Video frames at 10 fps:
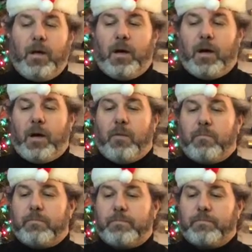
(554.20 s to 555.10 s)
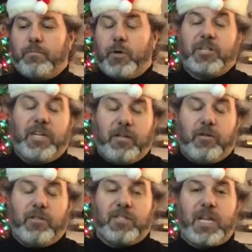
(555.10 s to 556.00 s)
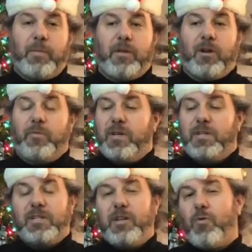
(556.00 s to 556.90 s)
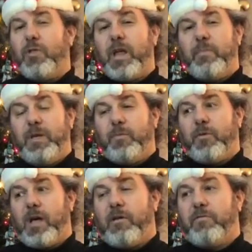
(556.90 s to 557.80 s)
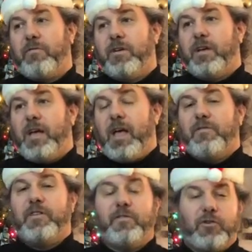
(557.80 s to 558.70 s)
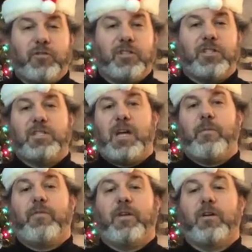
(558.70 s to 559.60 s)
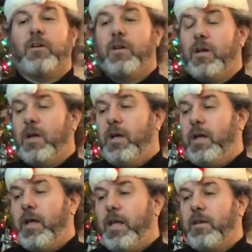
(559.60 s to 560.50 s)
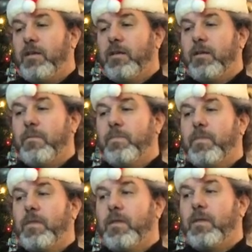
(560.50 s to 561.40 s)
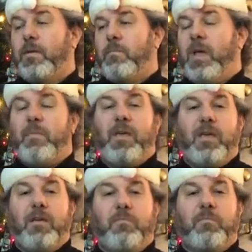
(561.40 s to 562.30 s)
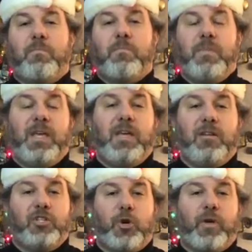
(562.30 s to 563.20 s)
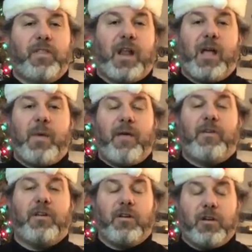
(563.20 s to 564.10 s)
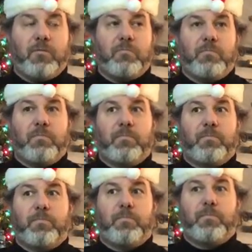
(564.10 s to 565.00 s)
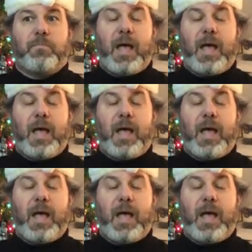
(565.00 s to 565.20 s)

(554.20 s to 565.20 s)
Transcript: Um, particularly this time of year, because I know a lot of people have, have difficulty this time of year. And maybe me showing that I'm having a, a